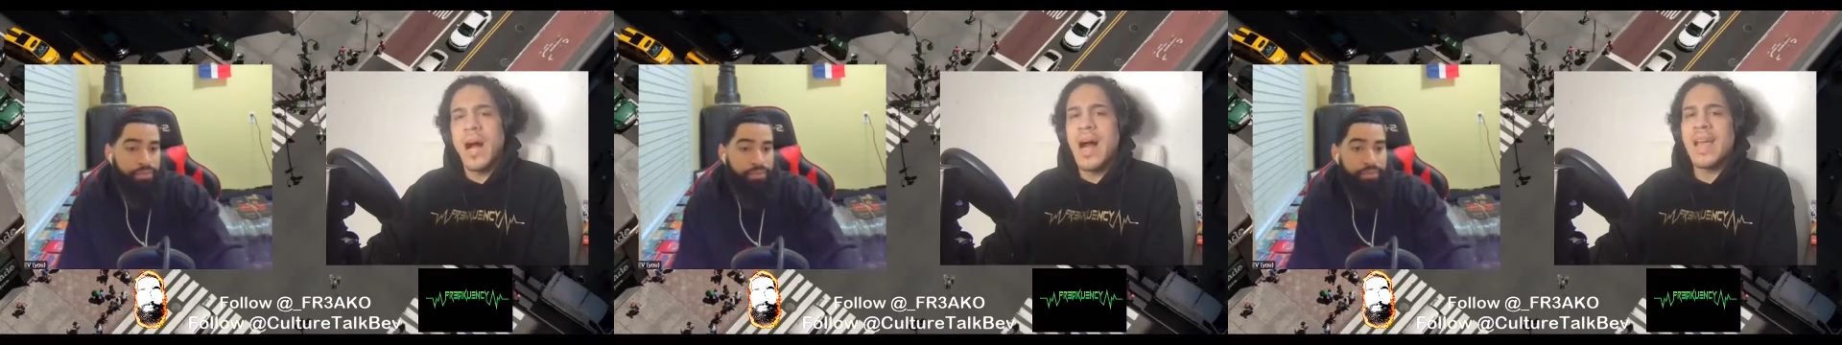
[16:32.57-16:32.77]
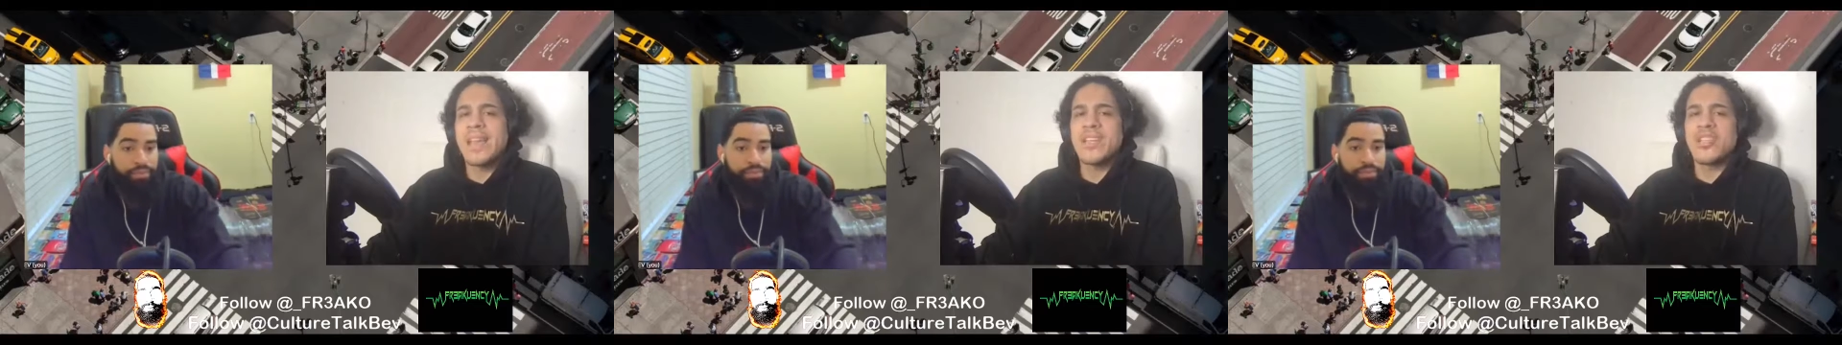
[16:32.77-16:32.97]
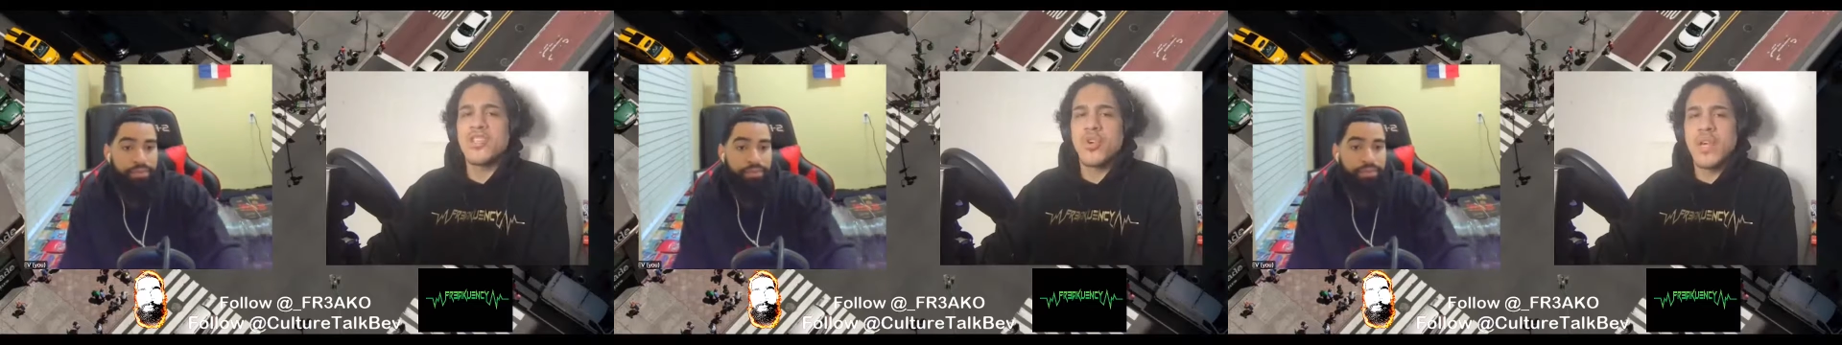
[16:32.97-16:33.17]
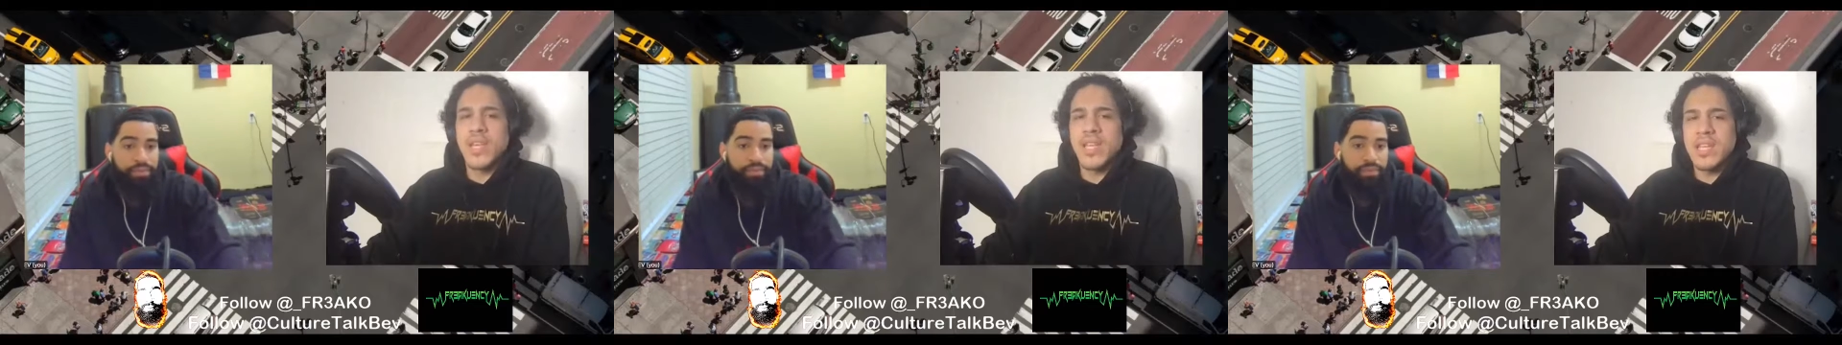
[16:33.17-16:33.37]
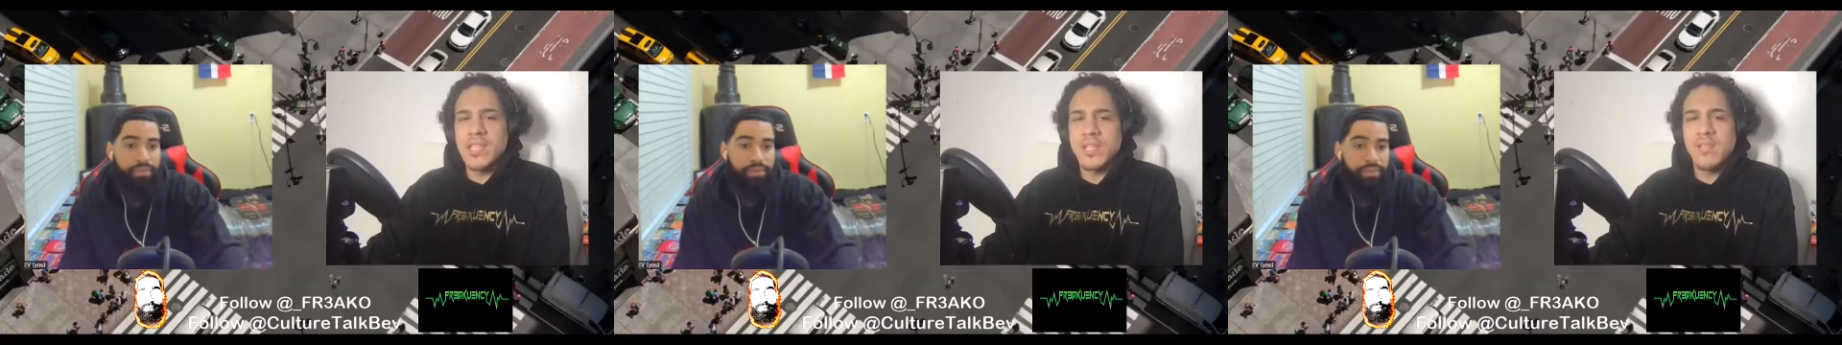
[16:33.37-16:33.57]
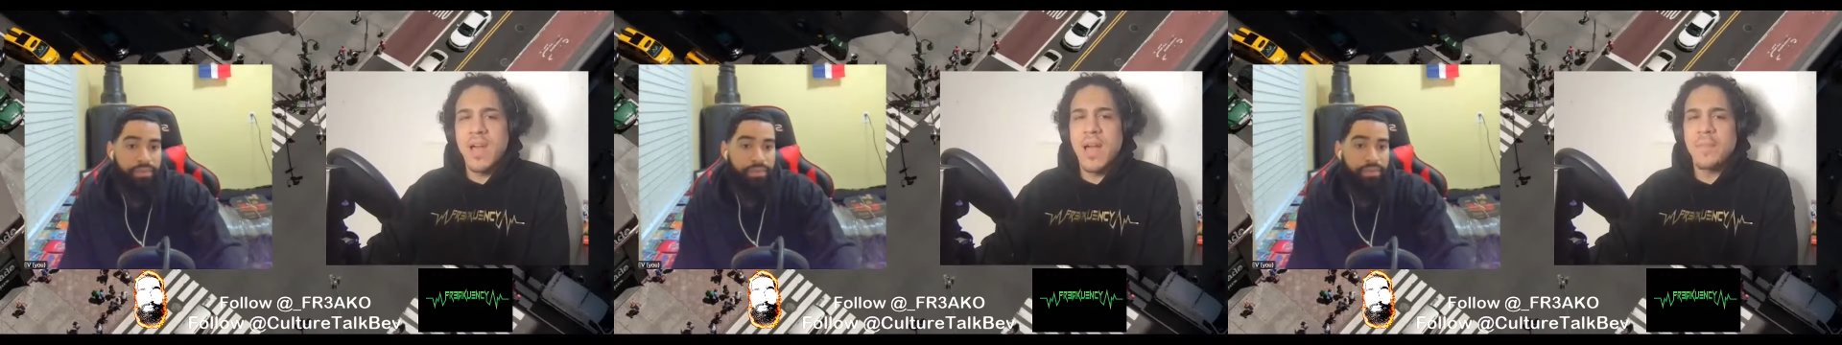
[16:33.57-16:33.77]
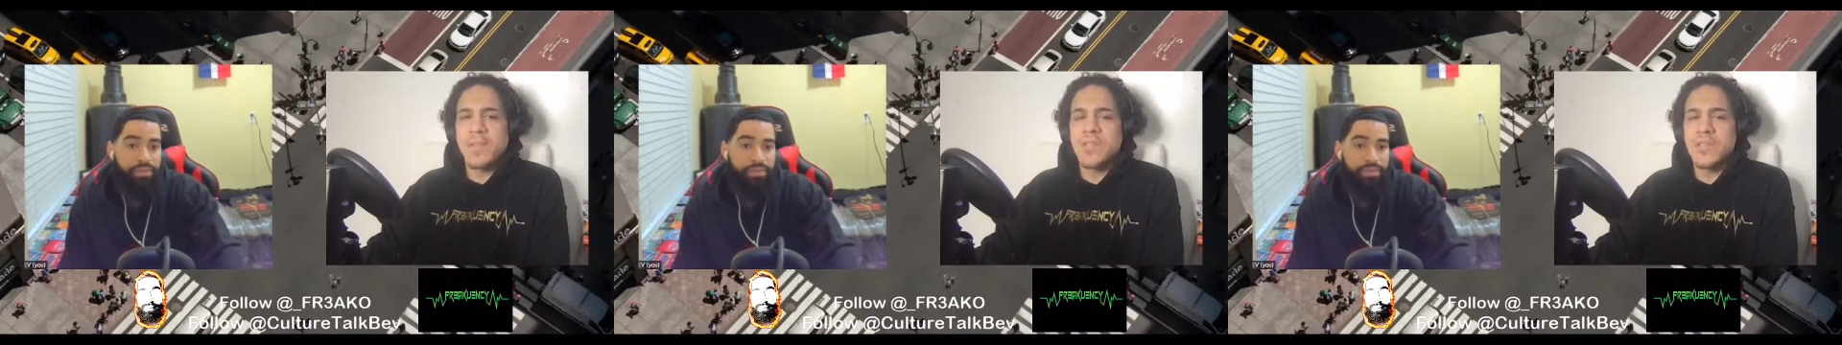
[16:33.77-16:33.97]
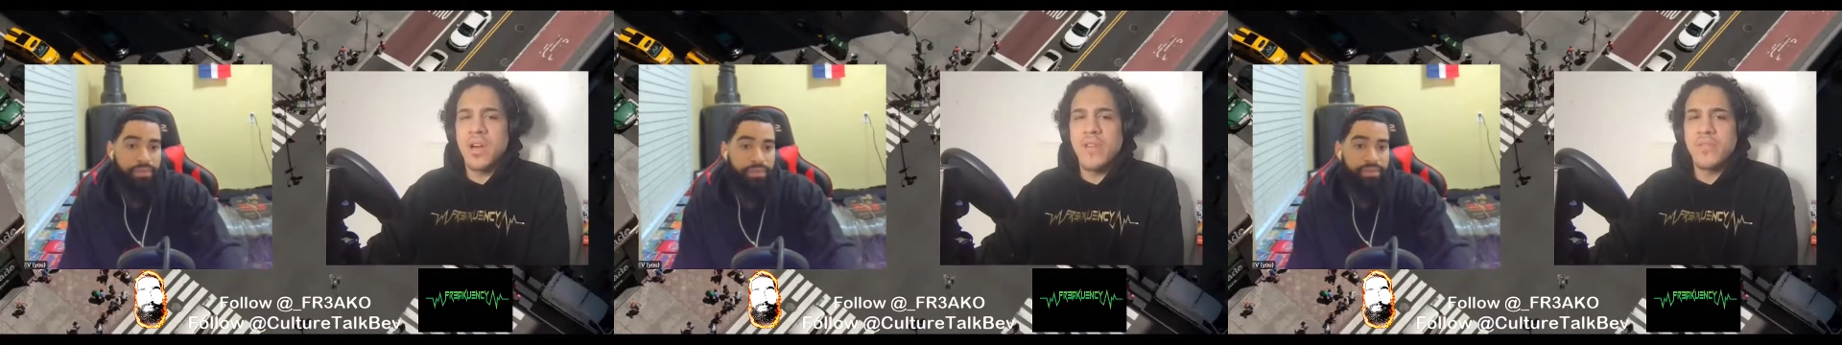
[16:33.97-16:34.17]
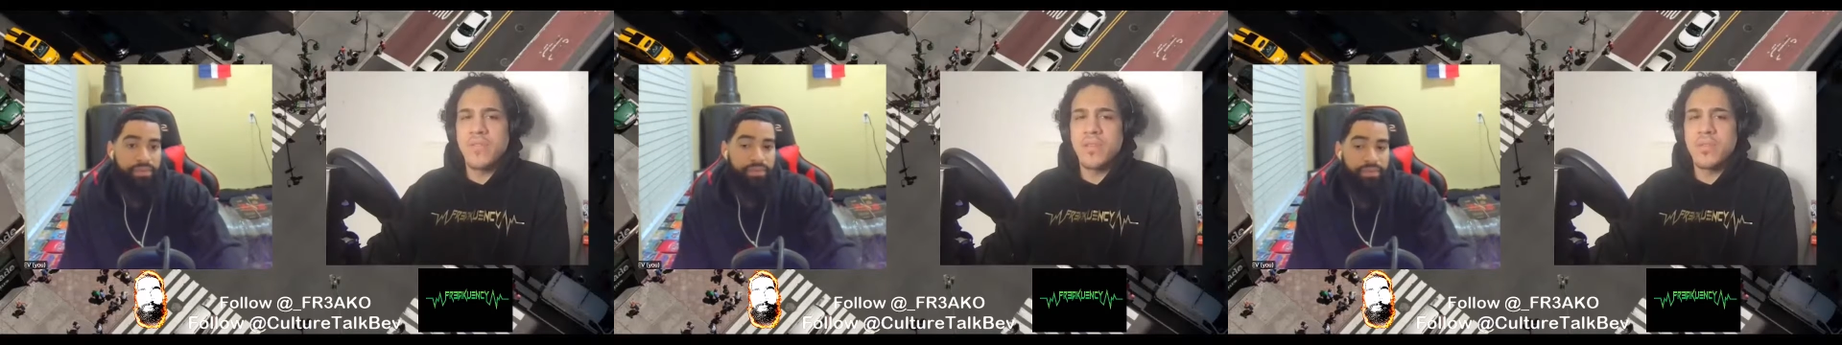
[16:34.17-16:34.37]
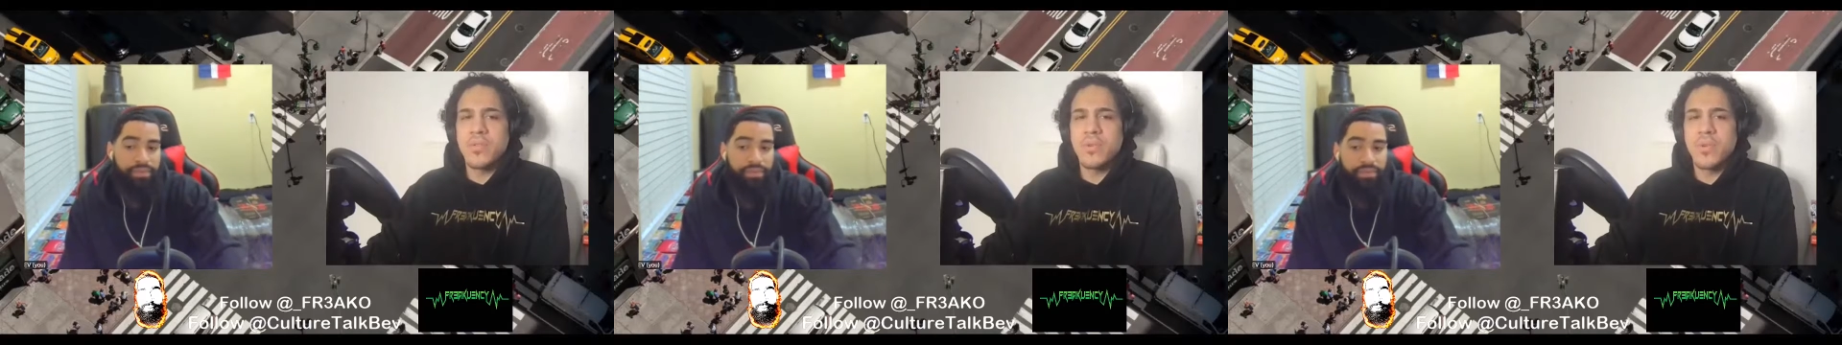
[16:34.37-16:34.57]
Speaker 1: I enjoy Geechi rapping, so I feel
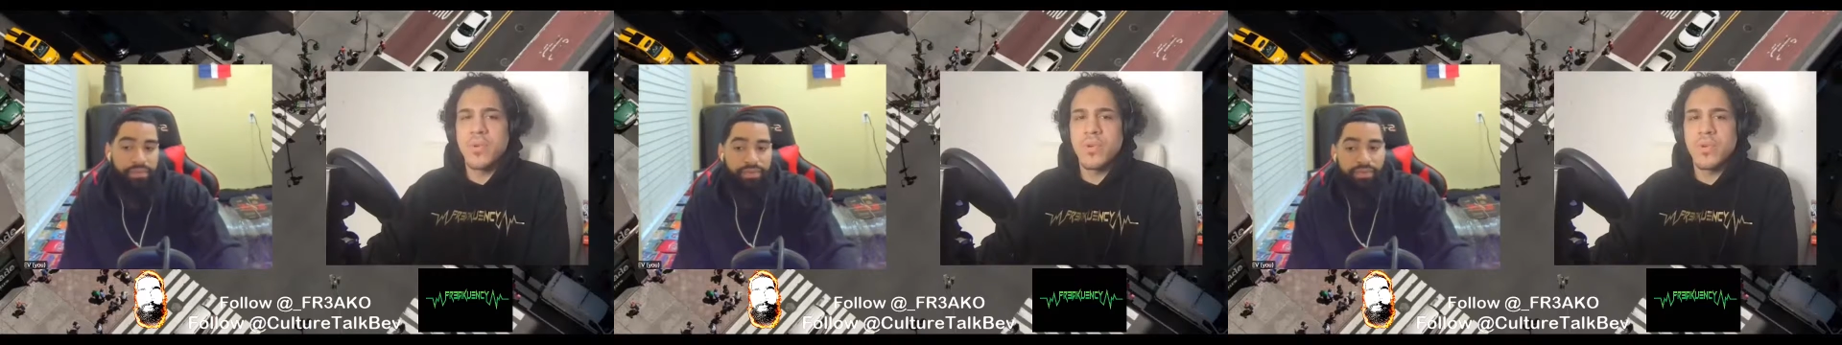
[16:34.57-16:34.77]
you.